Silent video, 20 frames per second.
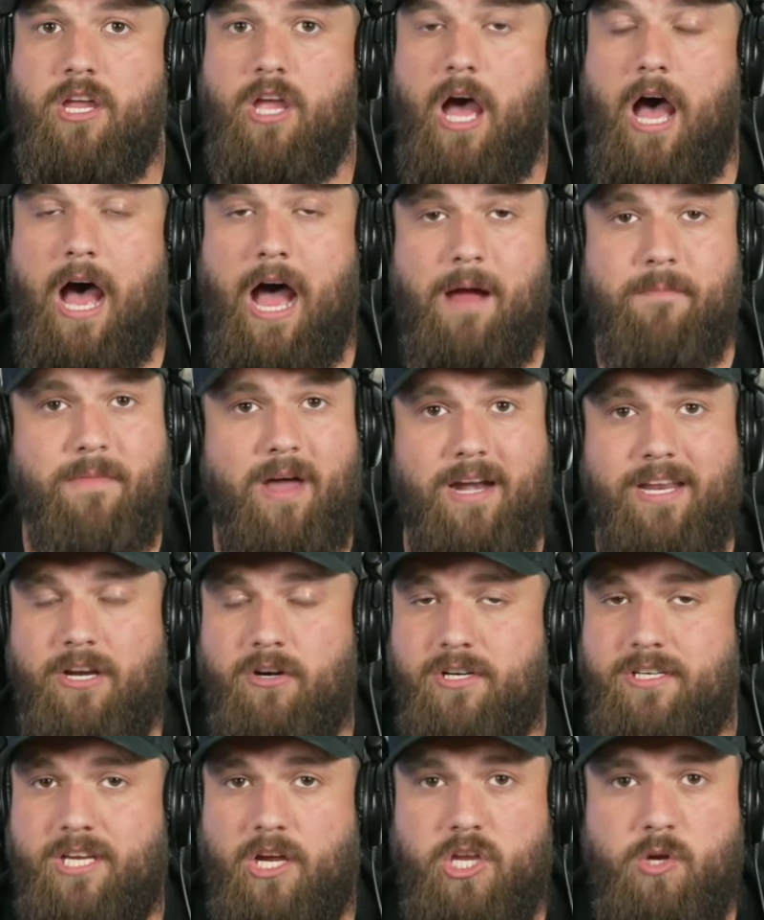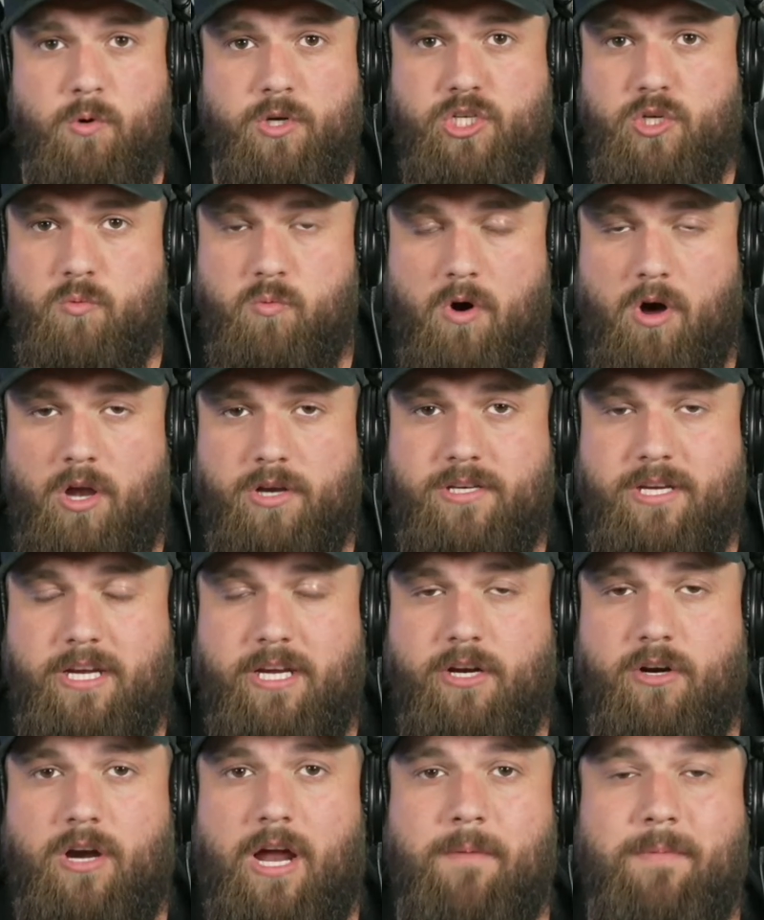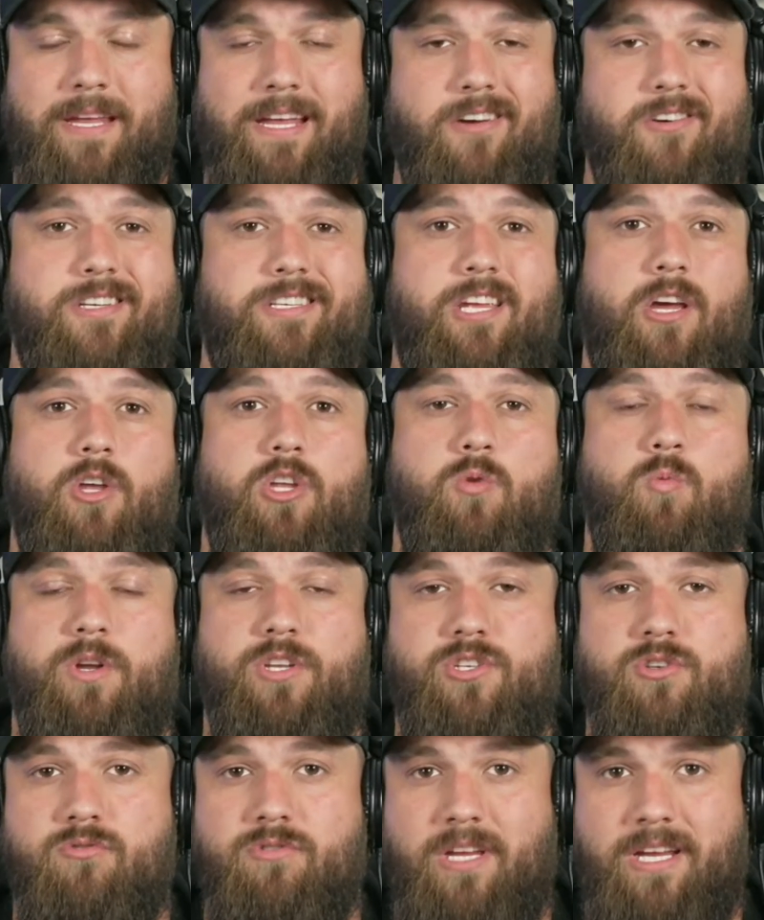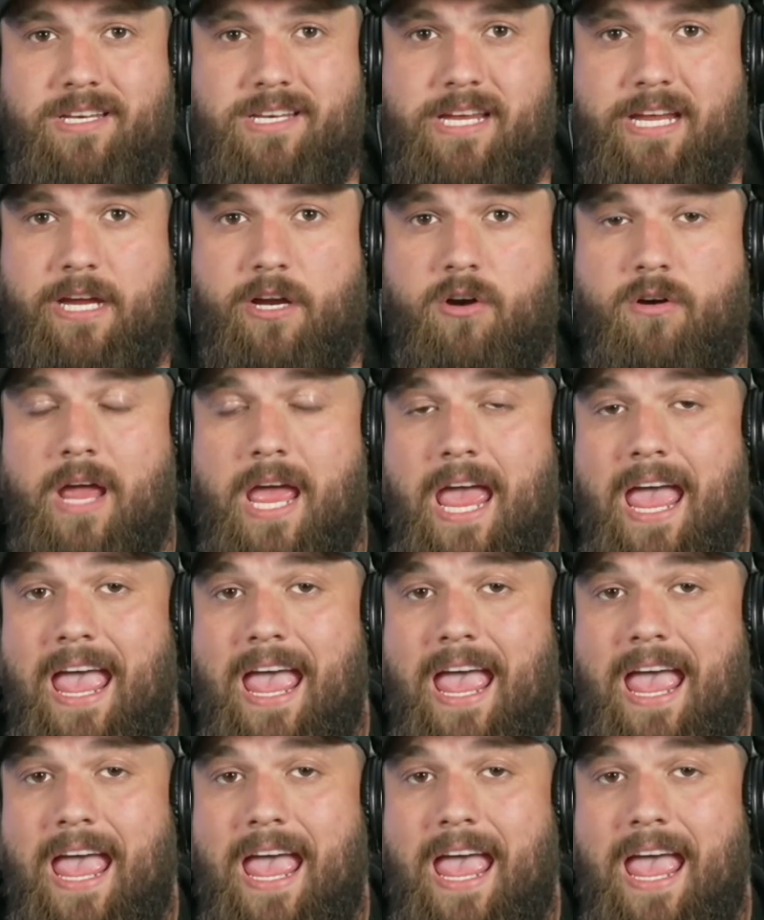I'm not here to tell you what you want to hear. I'm here to tell you what you need to hear.